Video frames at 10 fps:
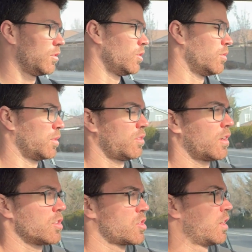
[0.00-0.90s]
do the
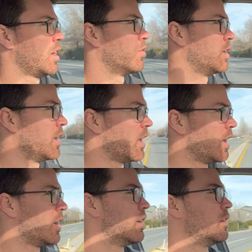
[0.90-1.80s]
massage gun every
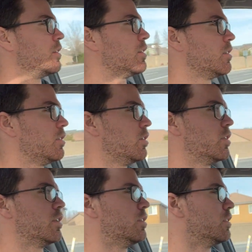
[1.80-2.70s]
day, do
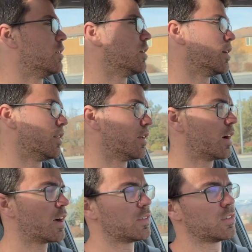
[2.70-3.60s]
the uh, the
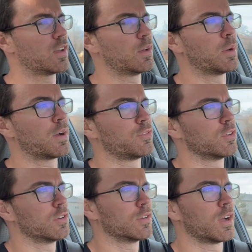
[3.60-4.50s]
hot tub
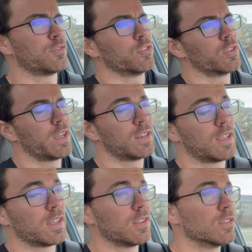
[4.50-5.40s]
after after leg
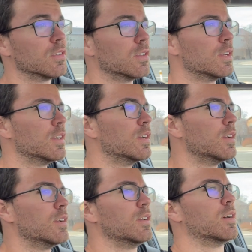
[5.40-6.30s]
days,
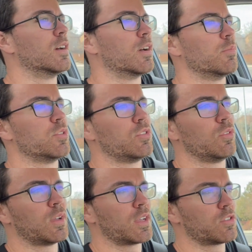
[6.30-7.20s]
um, just
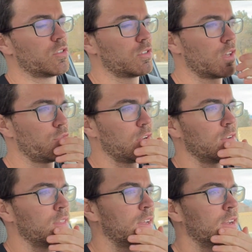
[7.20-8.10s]
doing extra stuff here
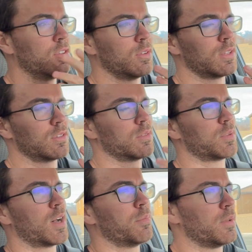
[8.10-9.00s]
and there, doing some
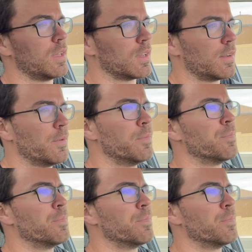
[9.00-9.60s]
cupping.